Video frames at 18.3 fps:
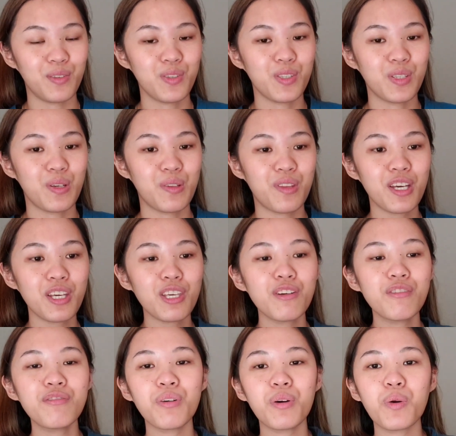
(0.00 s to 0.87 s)
So thank
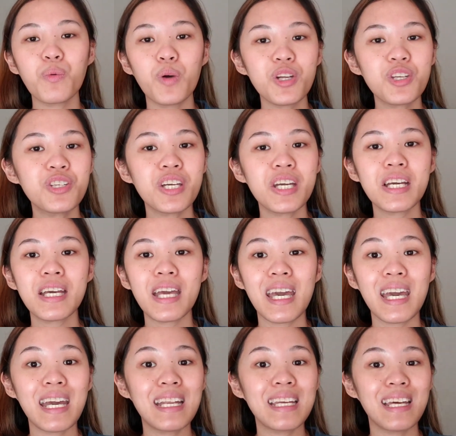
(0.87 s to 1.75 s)
you for watching,
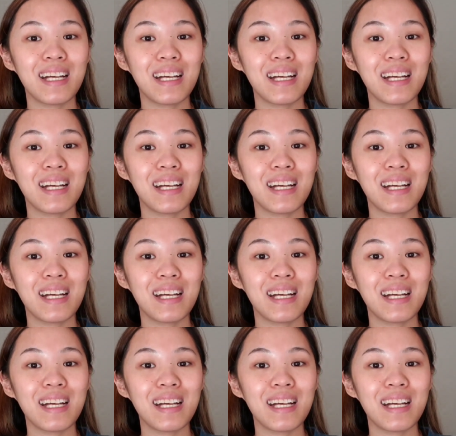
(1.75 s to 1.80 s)
and